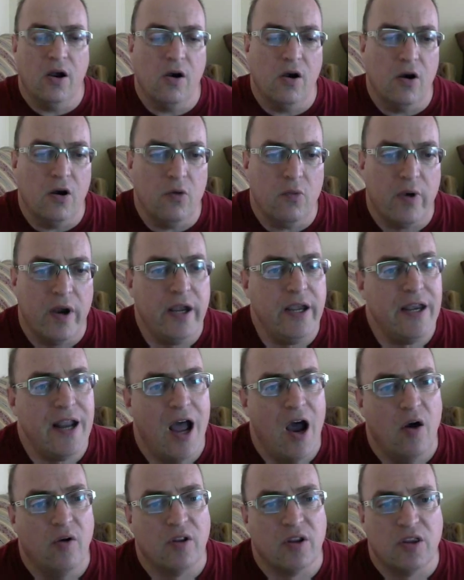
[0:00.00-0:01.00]
her right
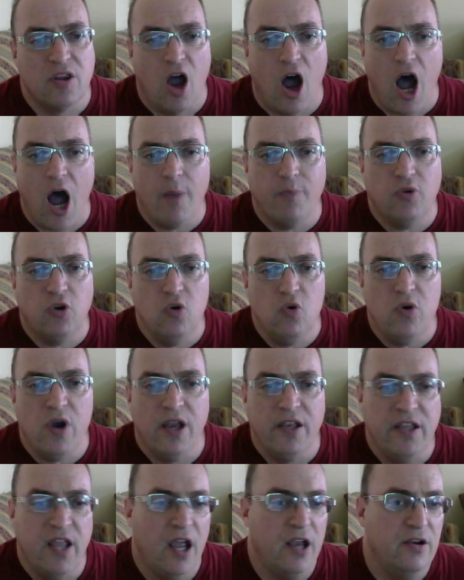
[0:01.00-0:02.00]
now, the top two
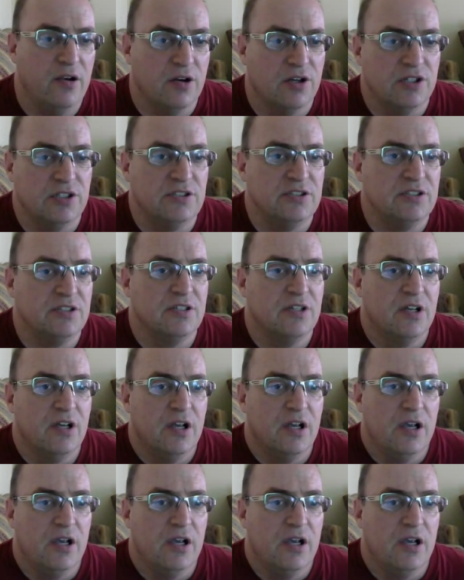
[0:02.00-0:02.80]
contenders